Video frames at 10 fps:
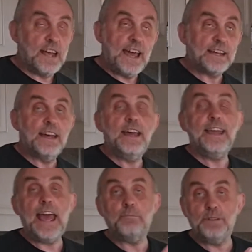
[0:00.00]
like
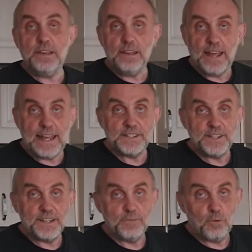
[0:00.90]
happy,
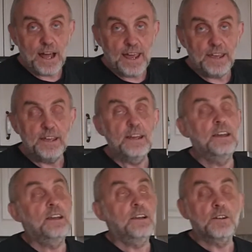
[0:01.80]
ending in y,
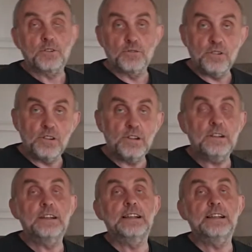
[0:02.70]
cruel,